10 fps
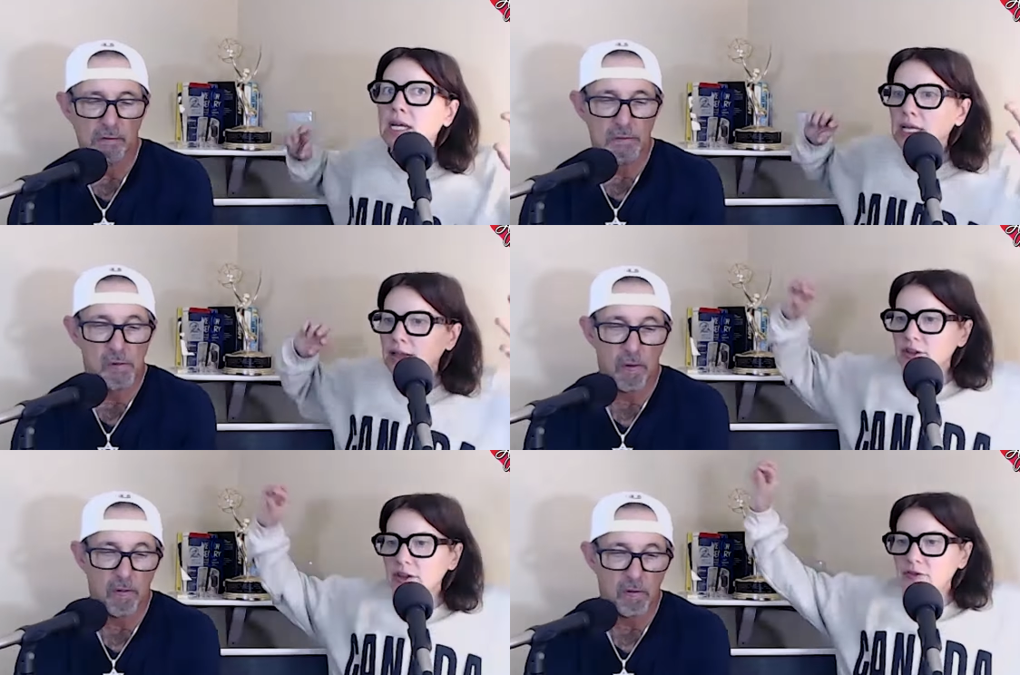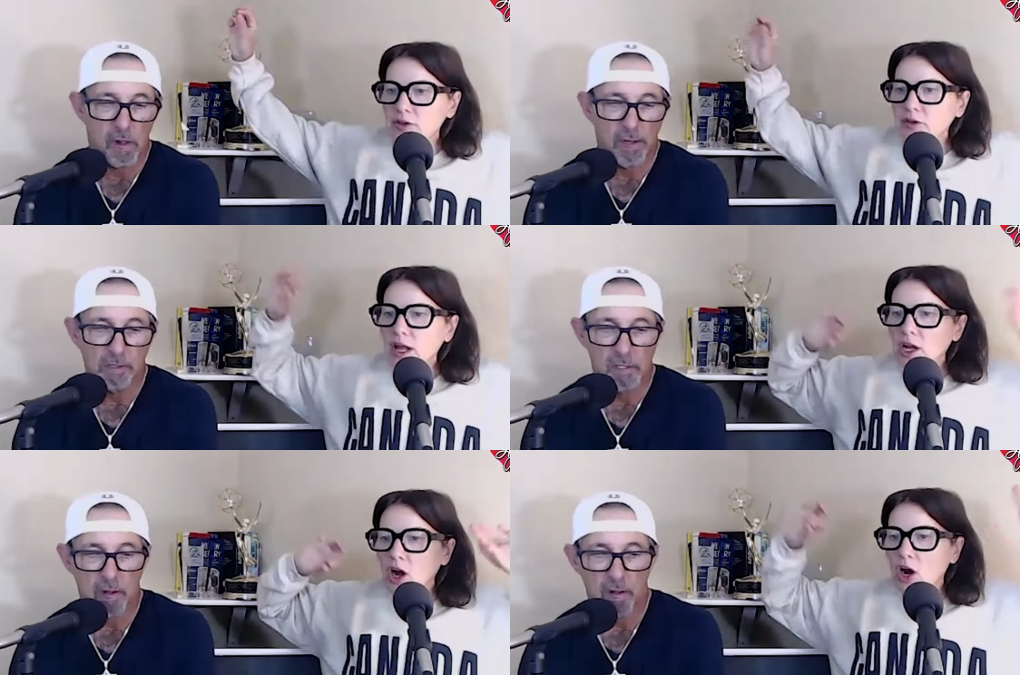Speaker 1: if, if you've
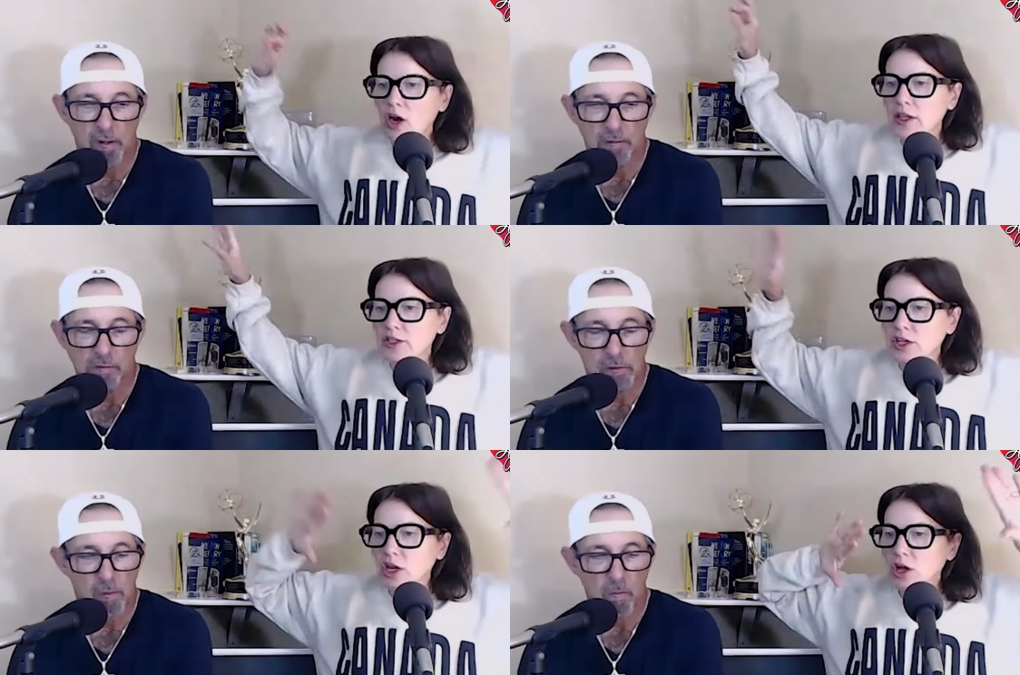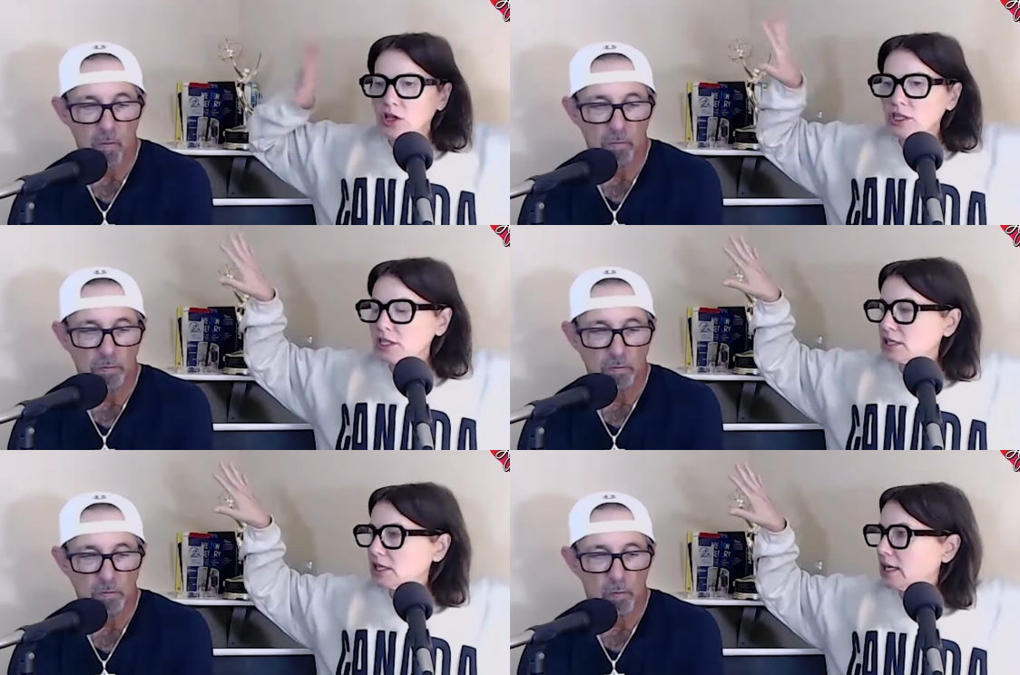got a car that's got all
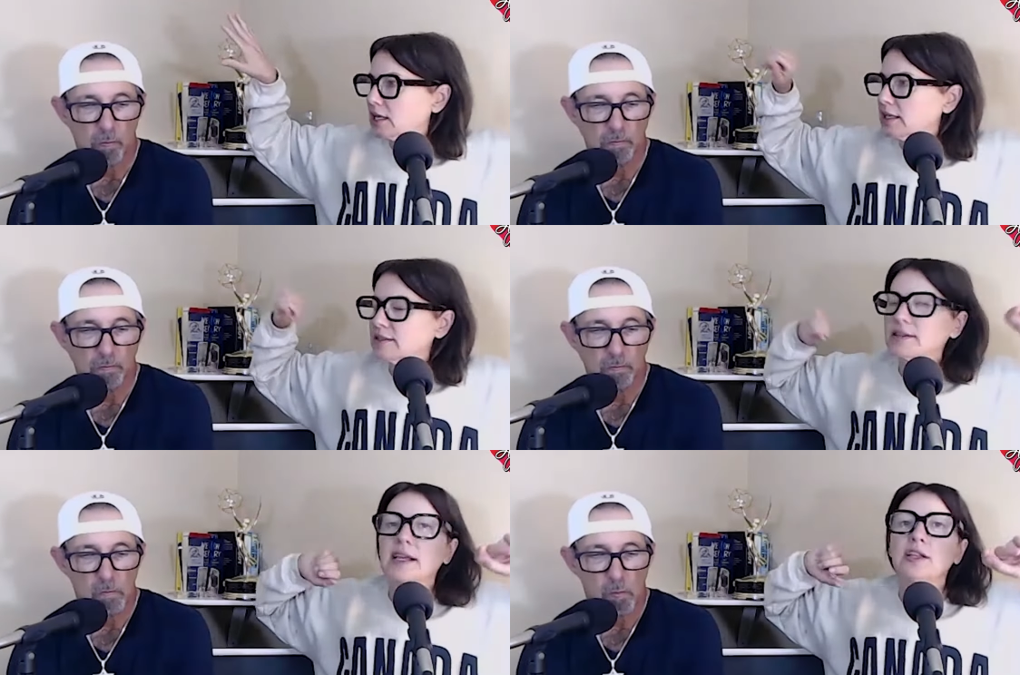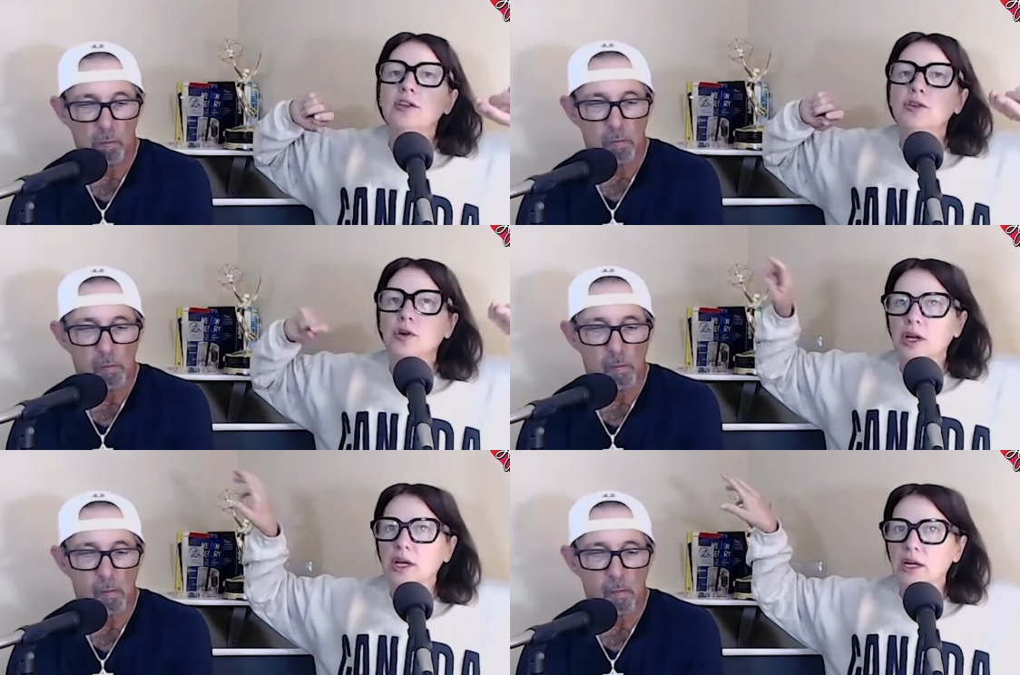these like let's say new
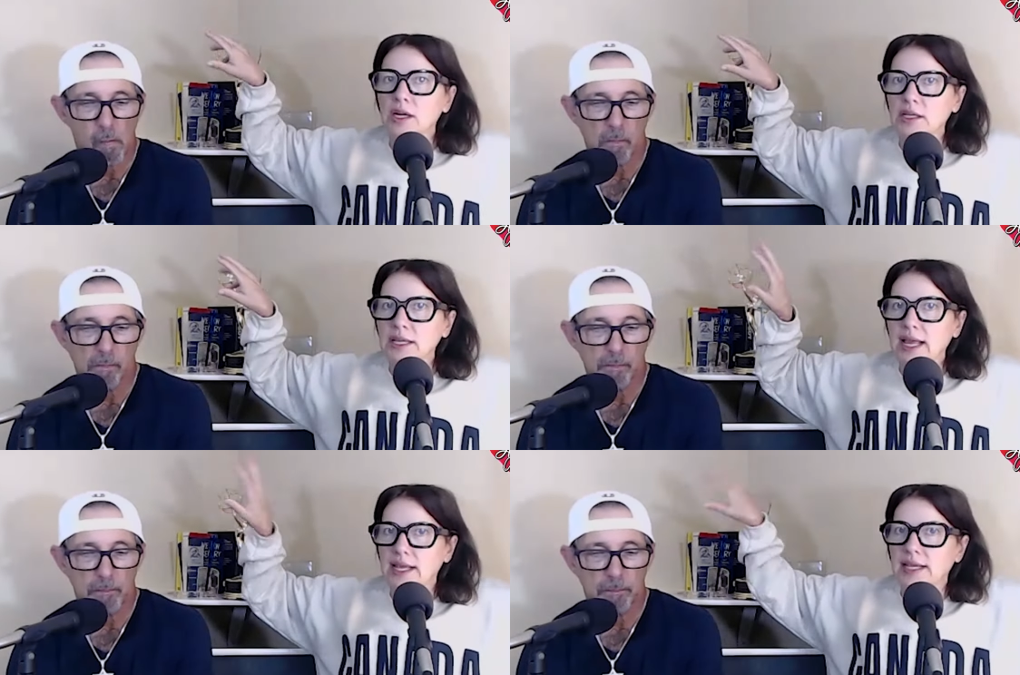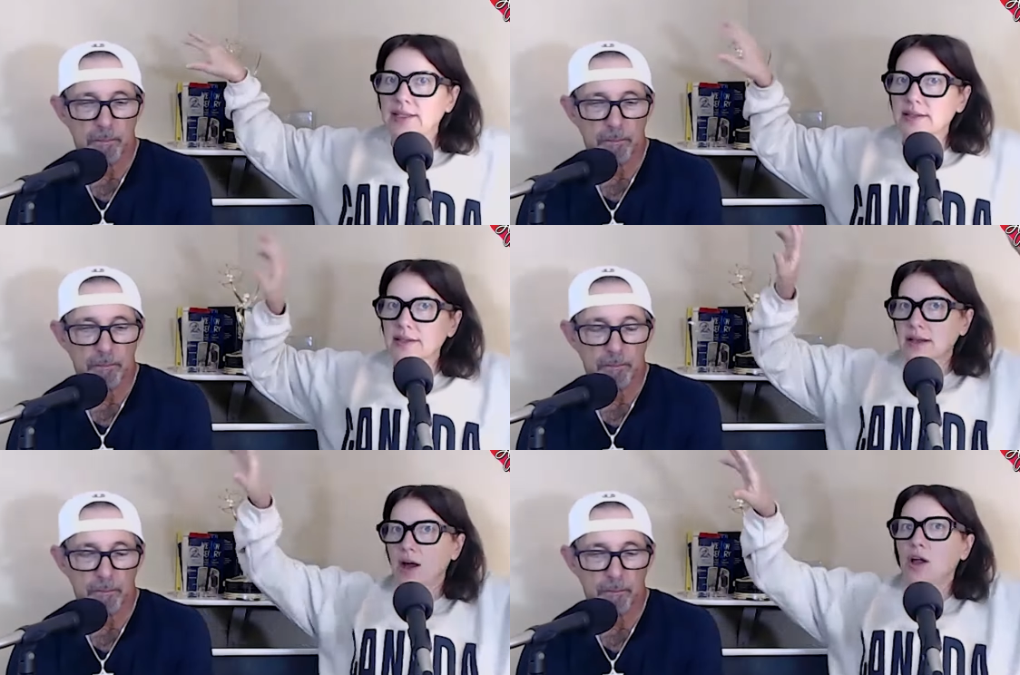york uh, yankees
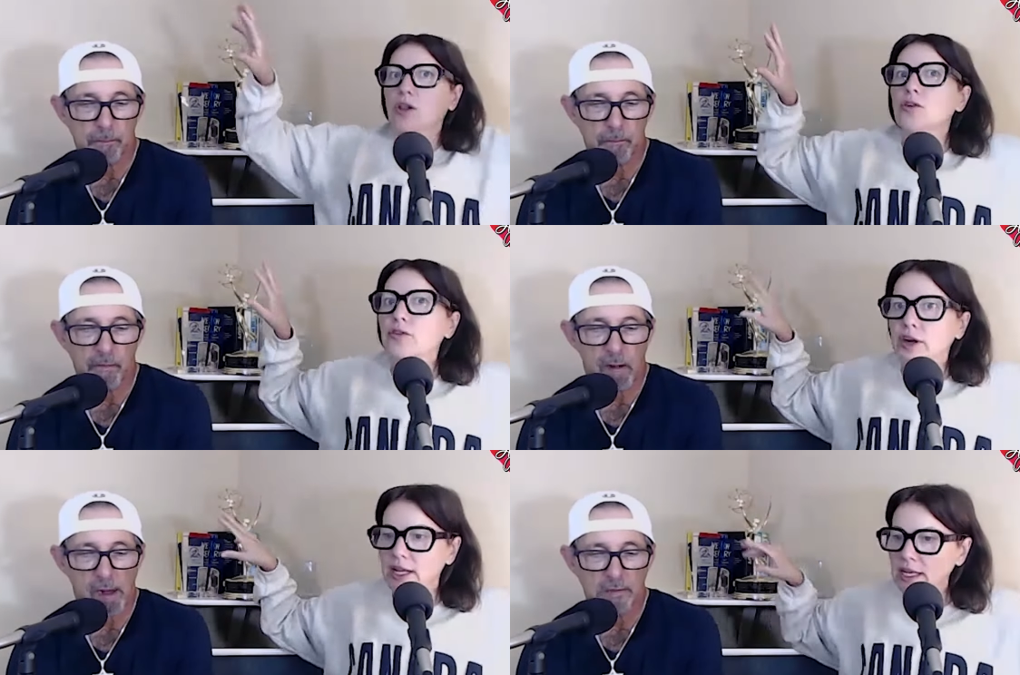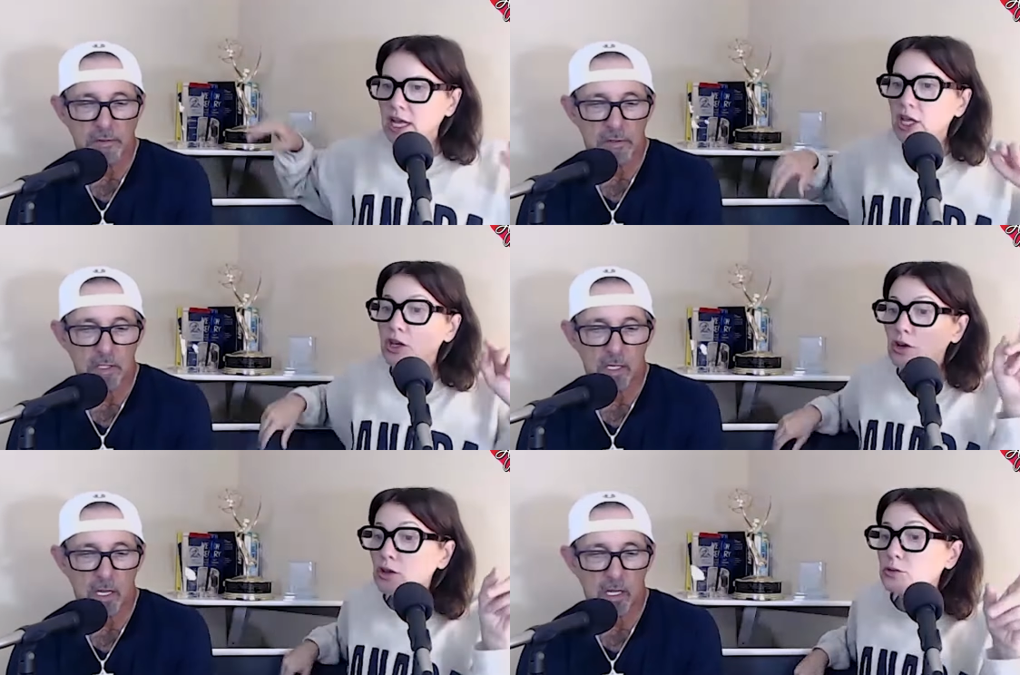all over it
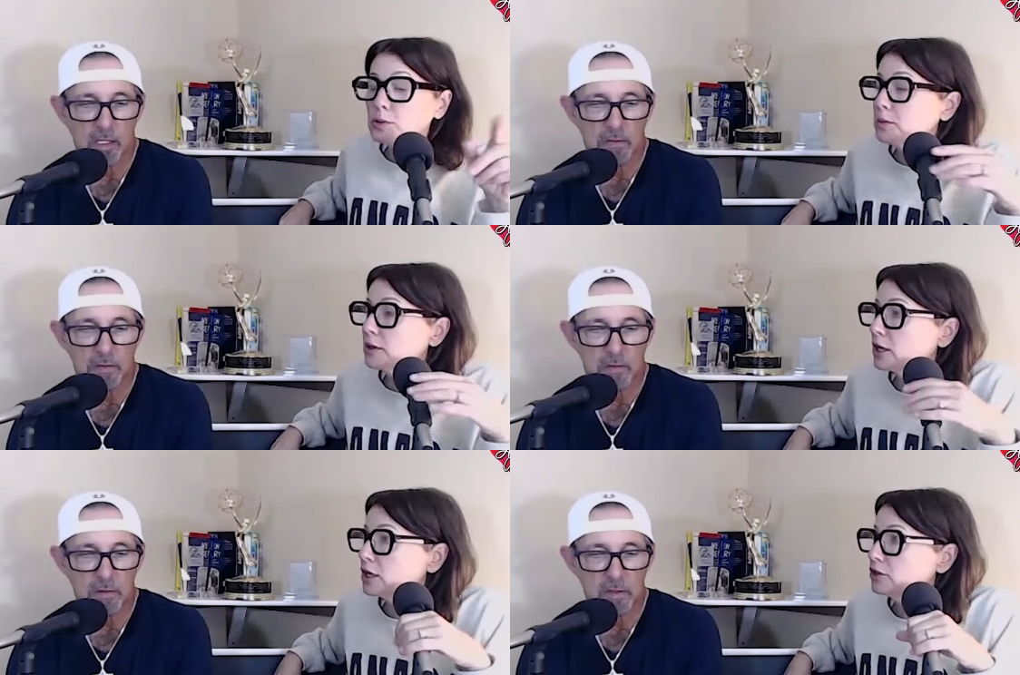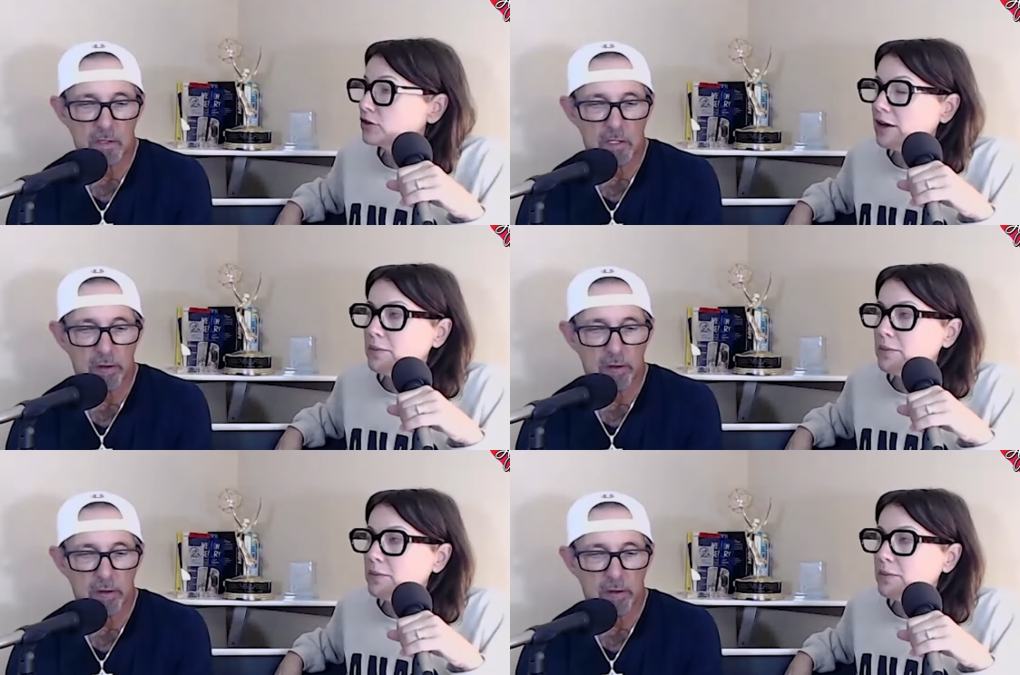you know there's people that are going to drive